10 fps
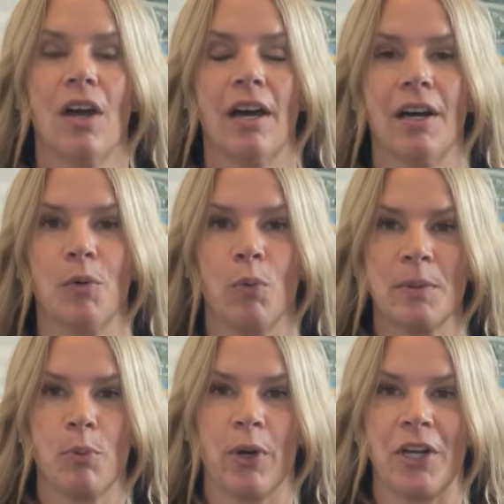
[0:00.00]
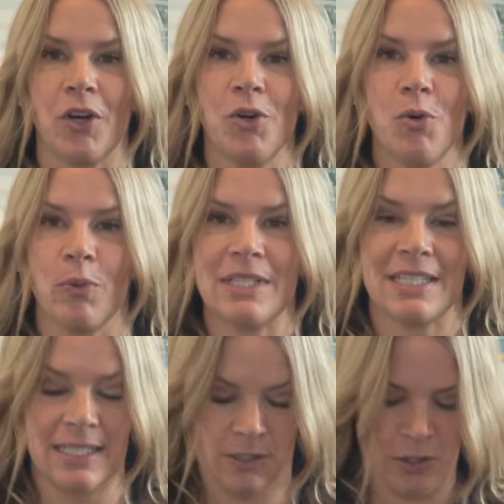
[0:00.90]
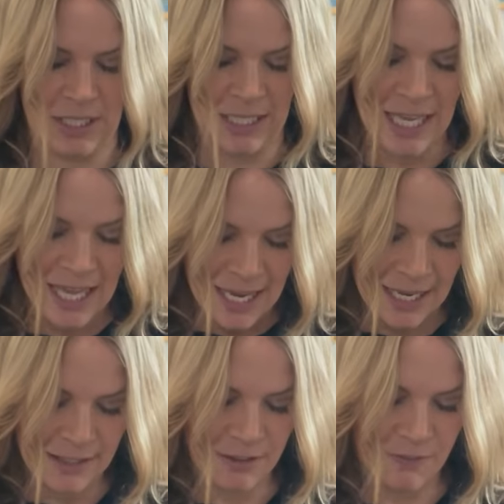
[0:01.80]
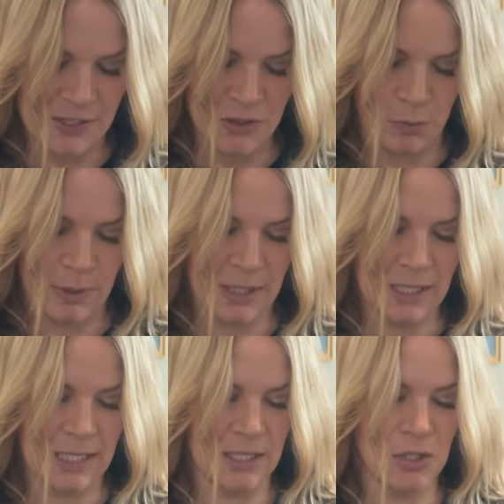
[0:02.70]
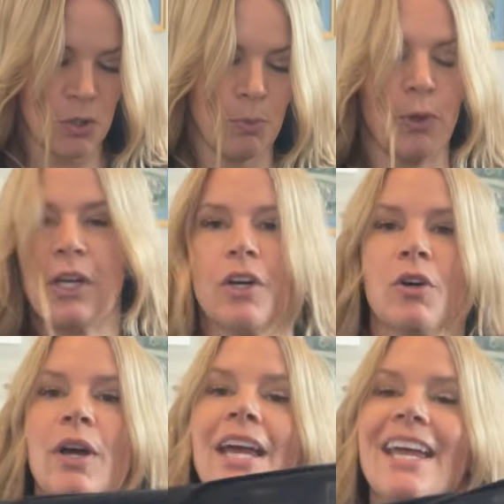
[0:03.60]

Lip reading: 1.0 was this hoodie, and in the Faster Way Kit 2.0,